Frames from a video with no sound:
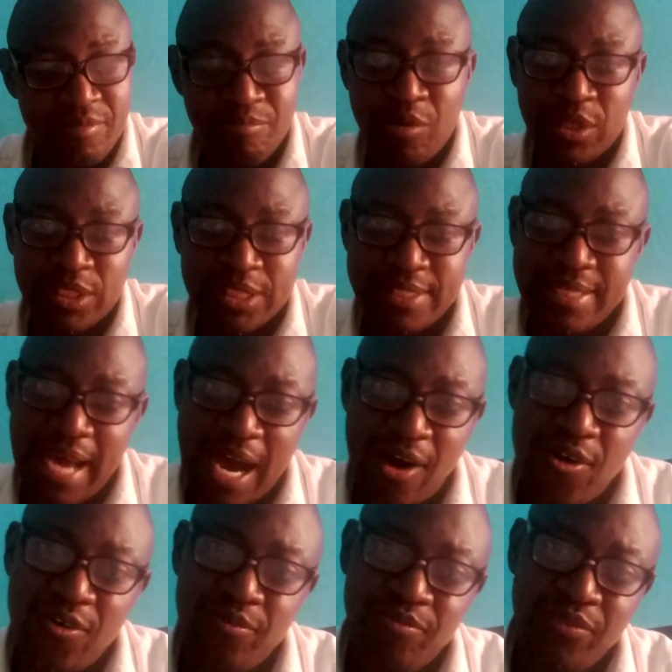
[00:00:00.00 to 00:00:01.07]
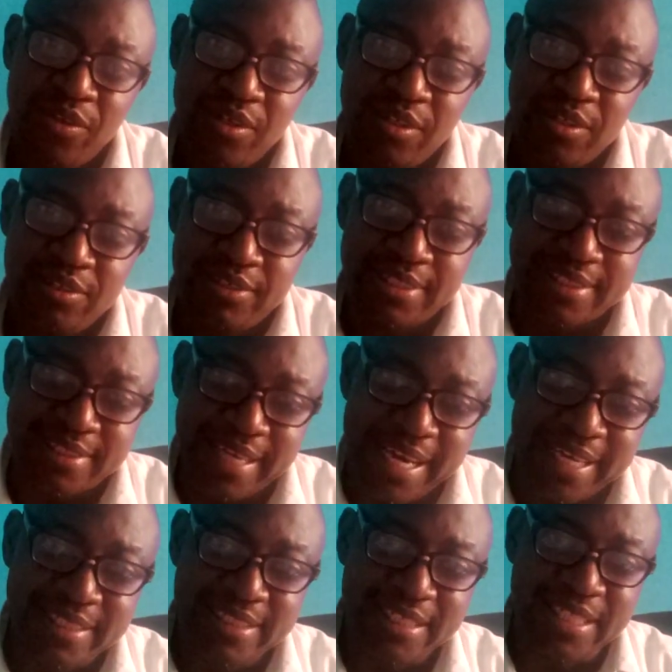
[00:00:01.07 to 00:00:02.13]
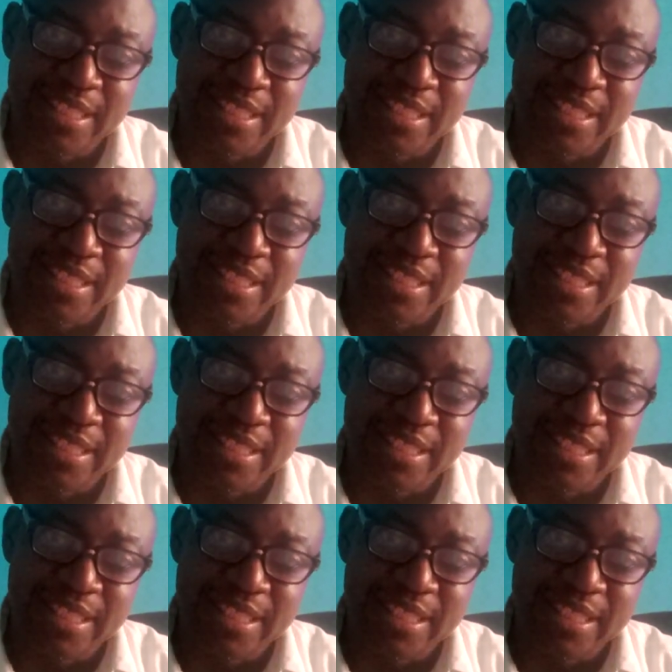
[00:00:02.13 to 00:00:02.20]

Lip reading: But now the trend